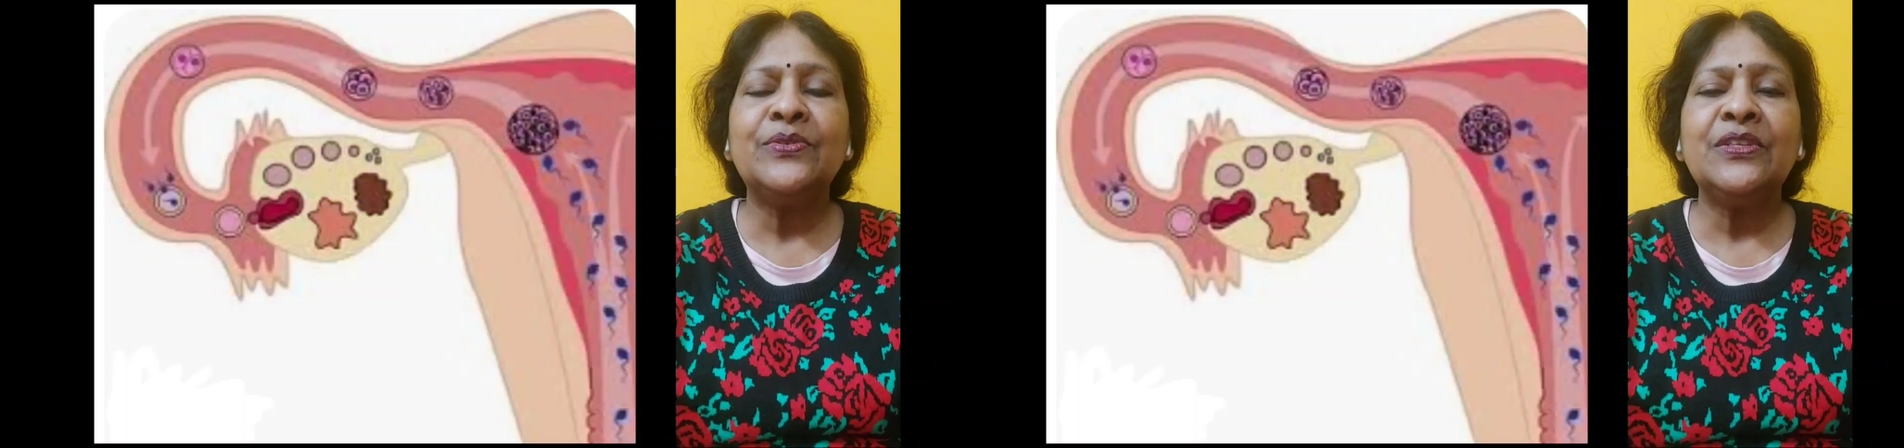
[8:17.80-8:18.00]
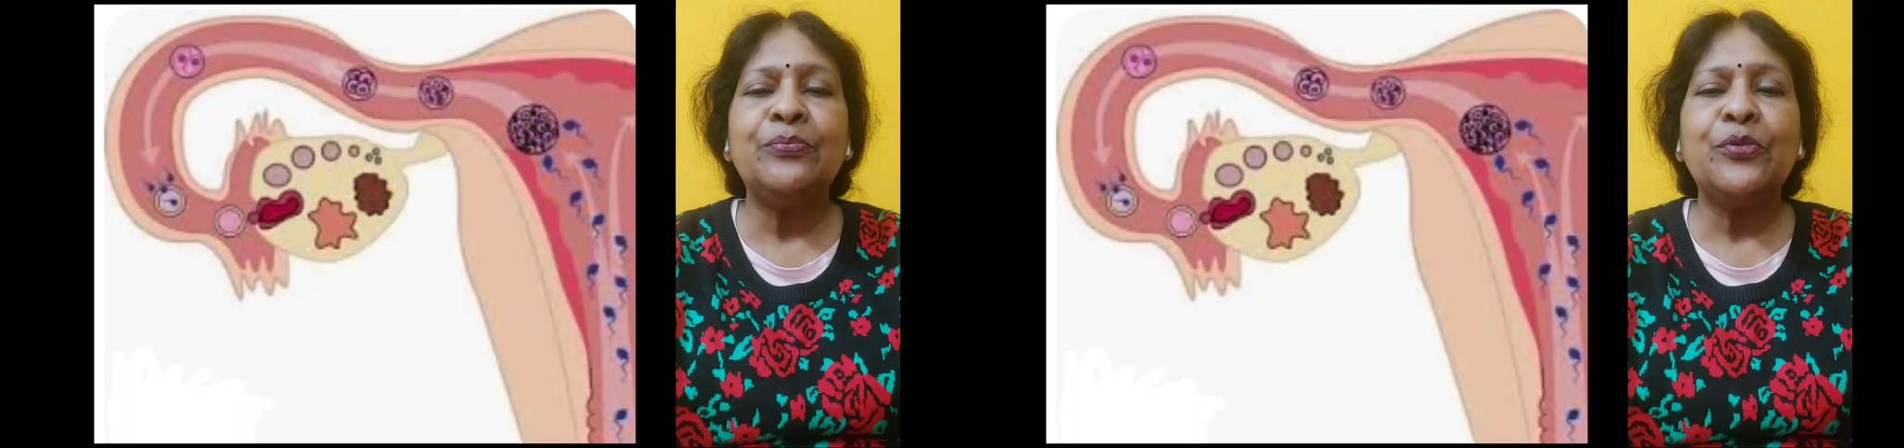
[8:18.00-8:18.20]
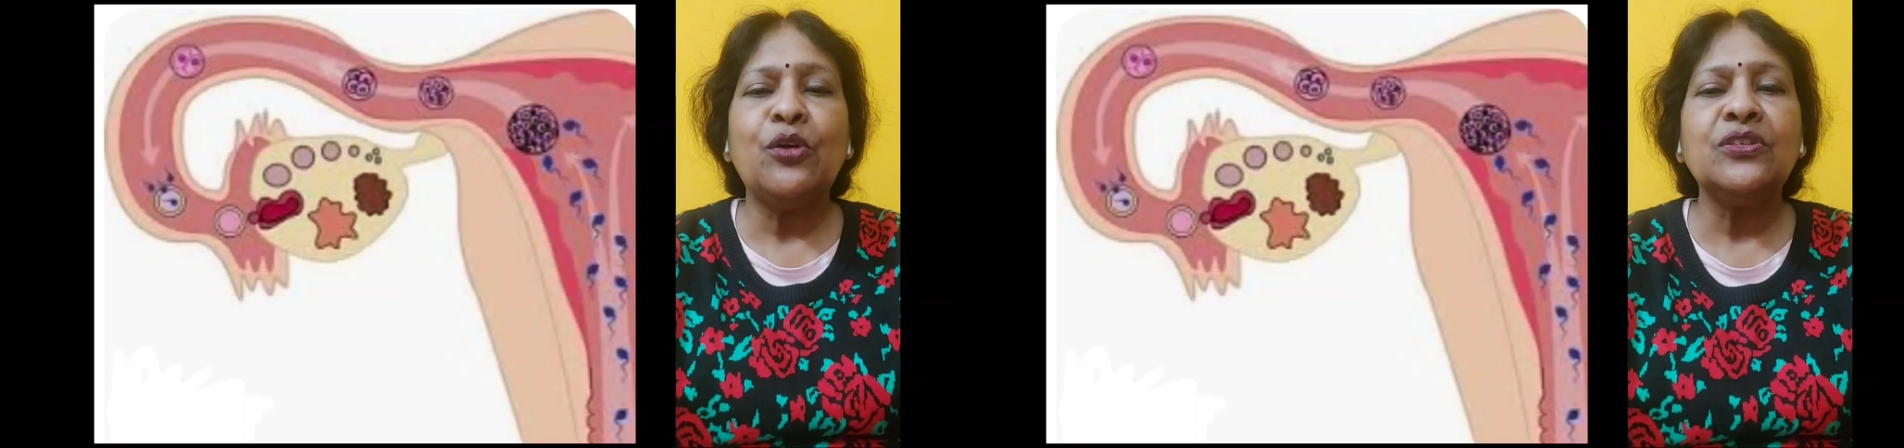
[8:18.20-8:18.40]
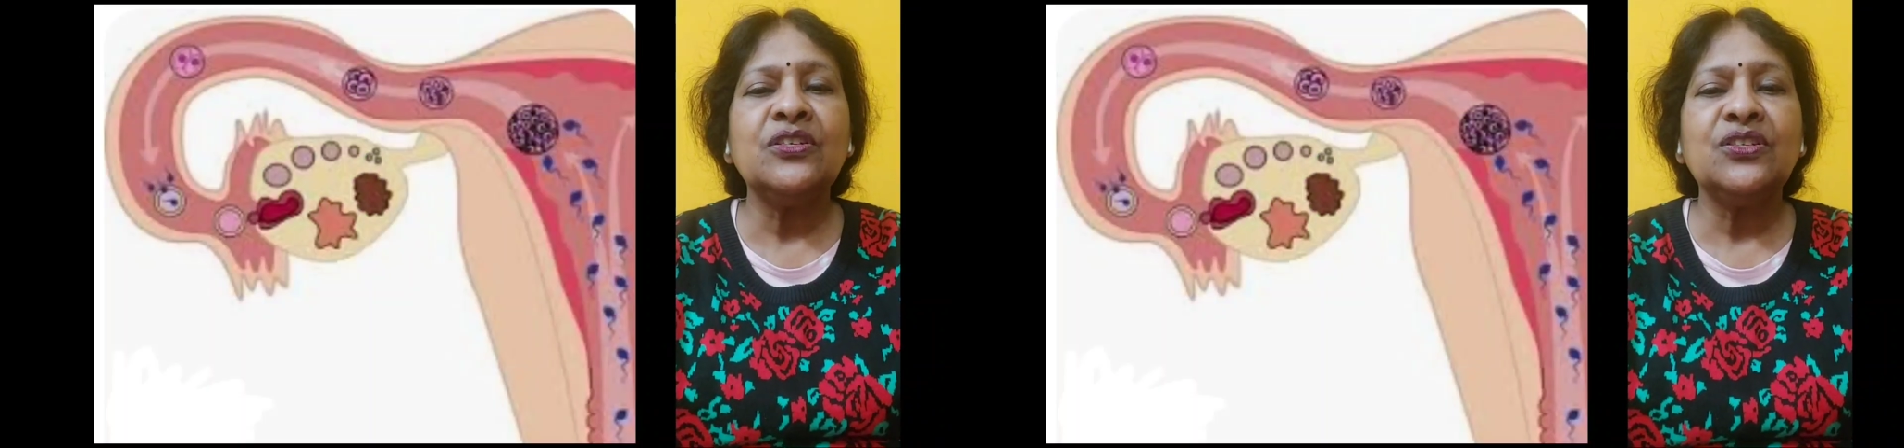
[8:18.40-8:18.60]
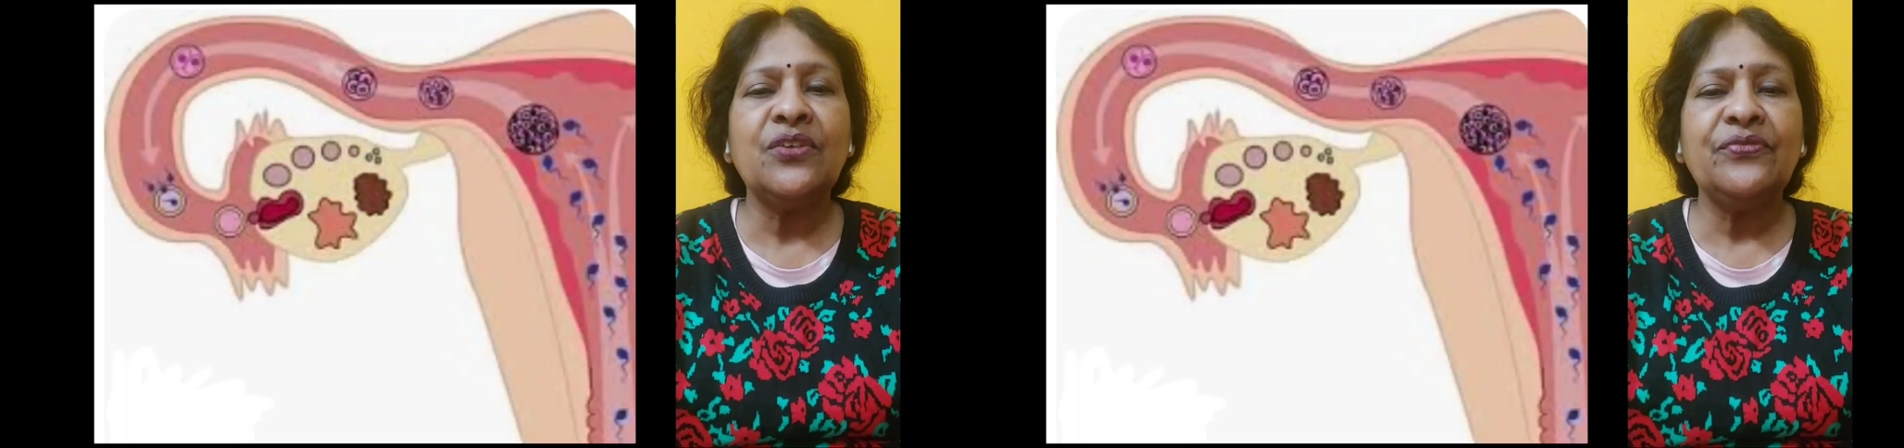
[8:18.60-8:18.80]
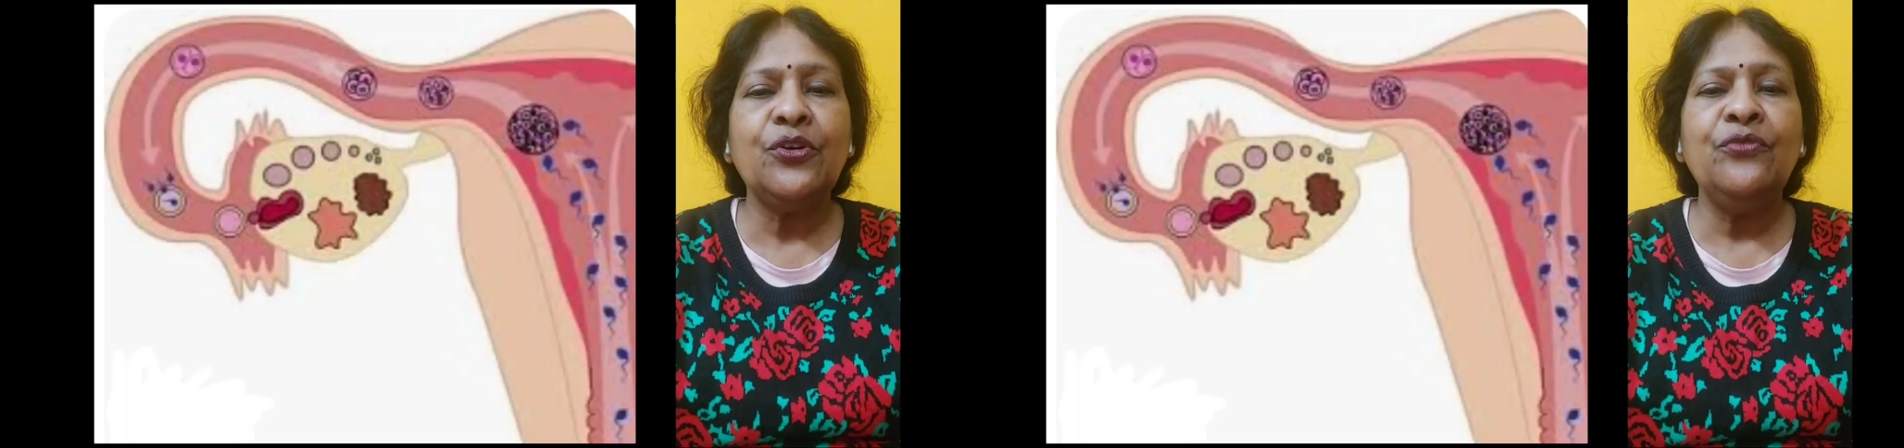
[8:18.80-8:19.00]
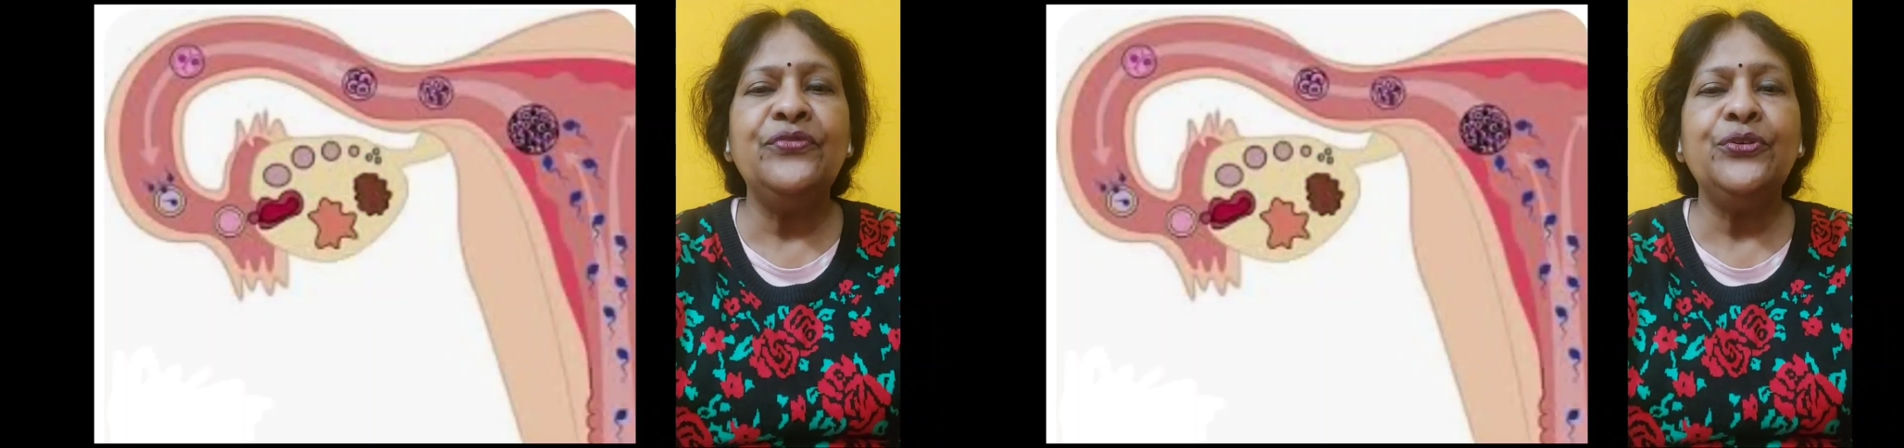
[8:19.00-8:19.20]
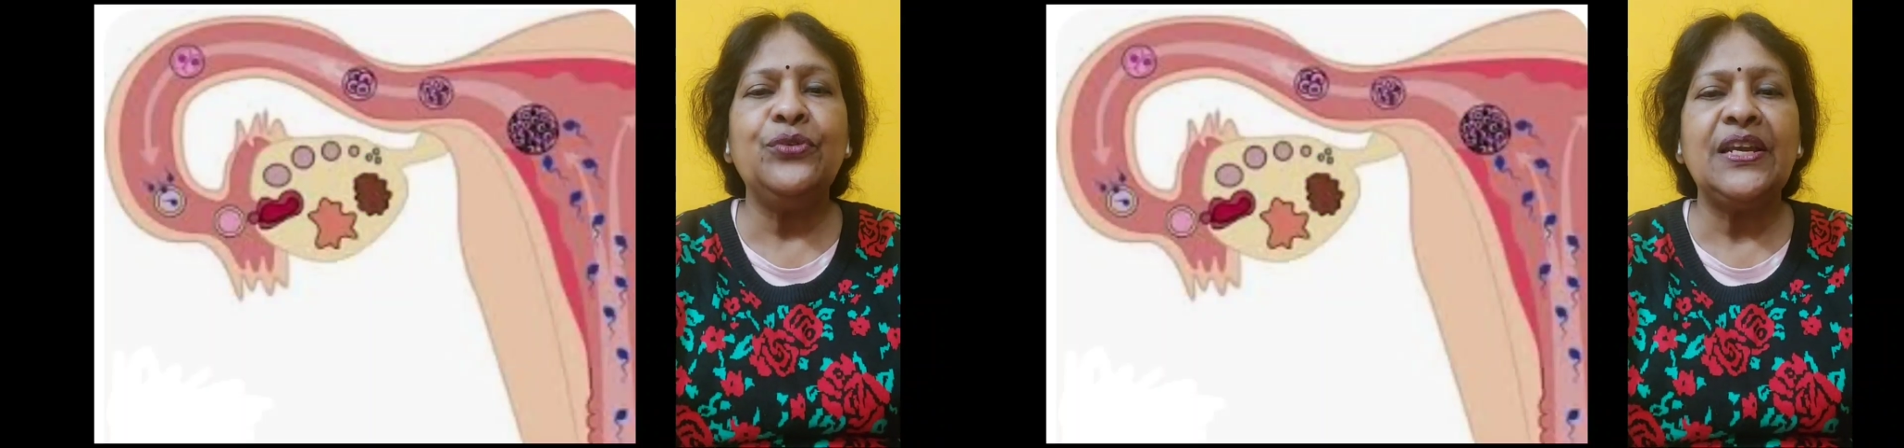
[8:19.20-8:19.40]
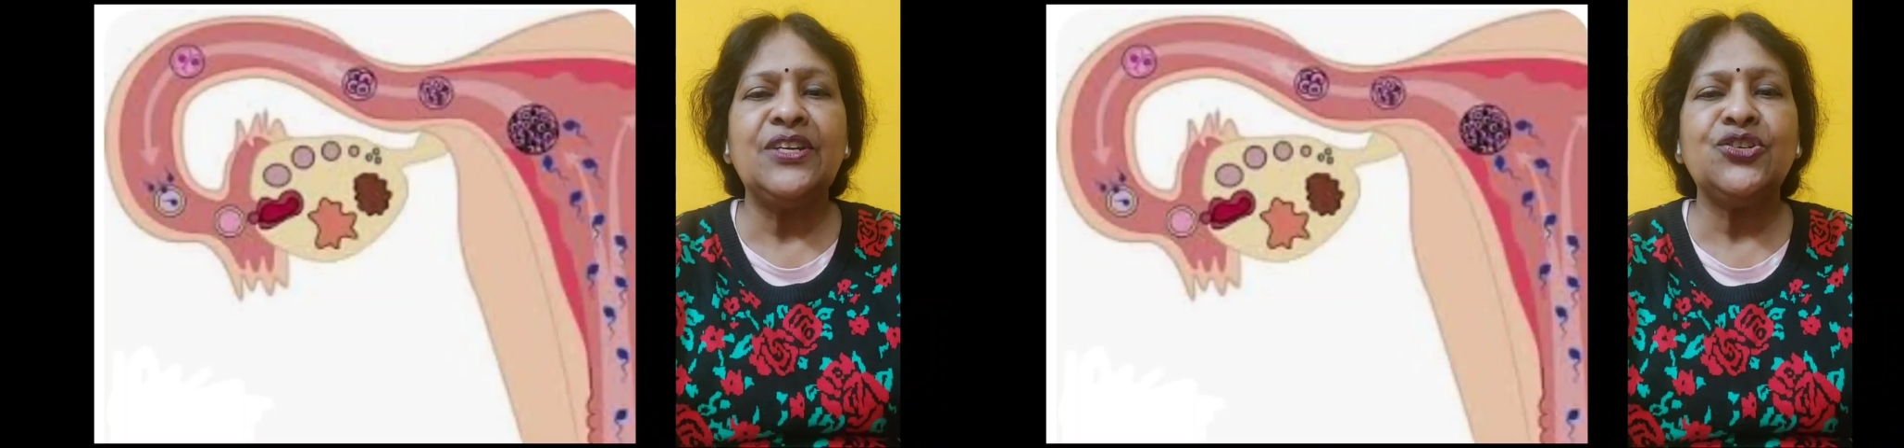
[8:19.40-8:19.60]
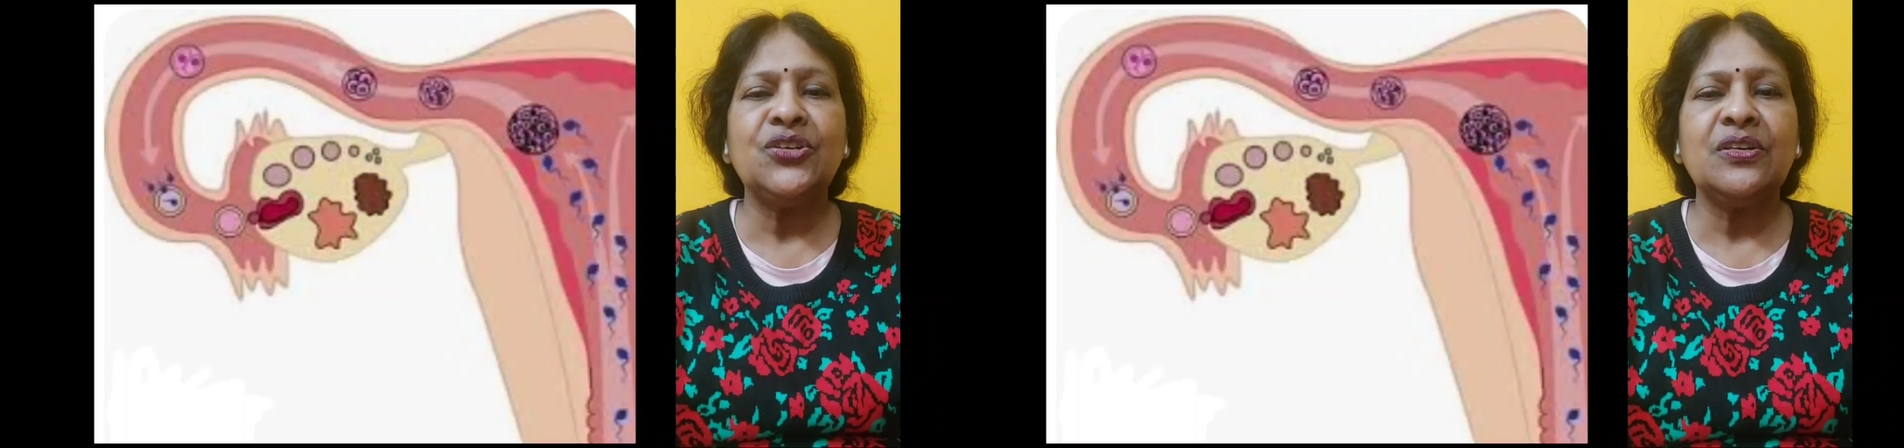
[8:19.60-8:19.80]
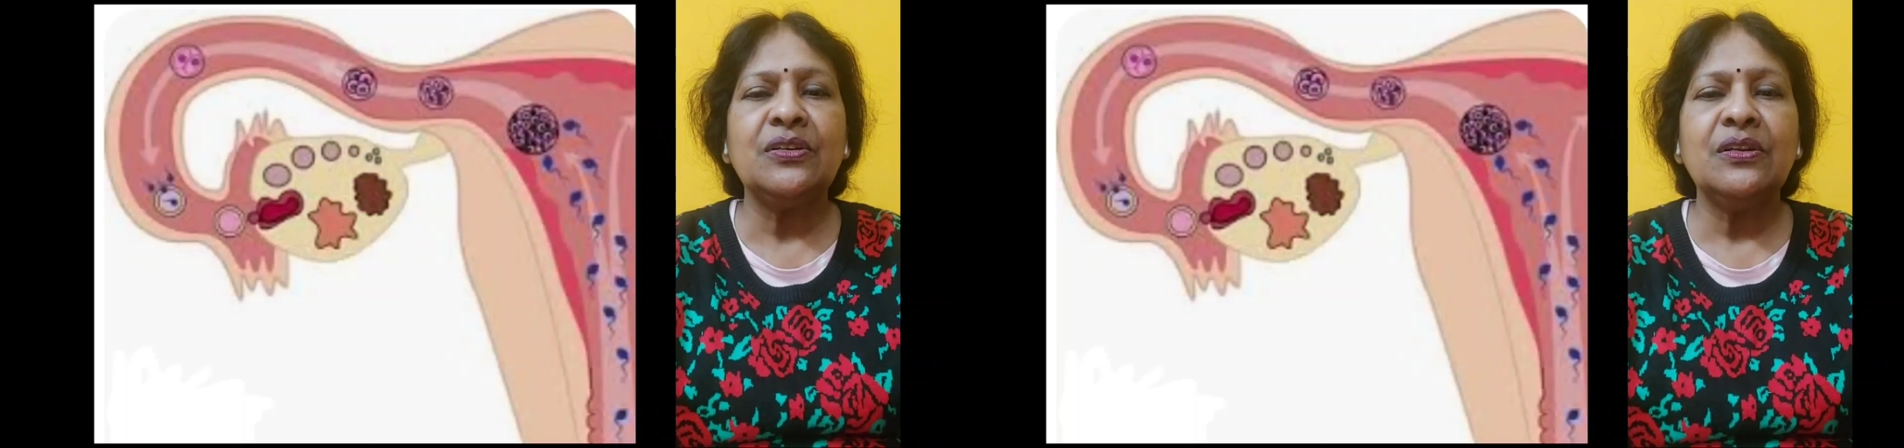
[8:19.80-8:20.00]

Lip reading: the process of ovulation,